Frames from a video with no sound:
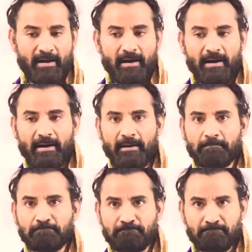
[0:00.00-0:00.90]

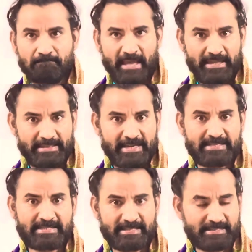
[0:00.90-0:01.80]
and
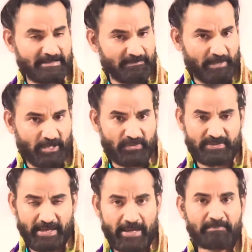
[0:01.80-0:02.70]
that
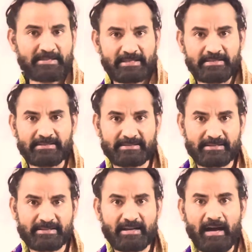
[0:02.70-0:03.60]
because M
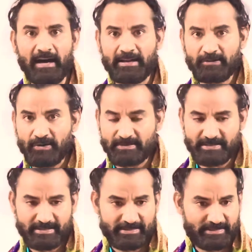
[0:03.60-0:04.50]
cells are
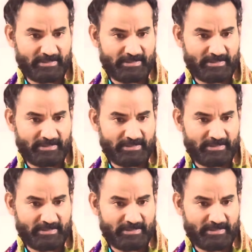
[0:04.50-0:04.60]
not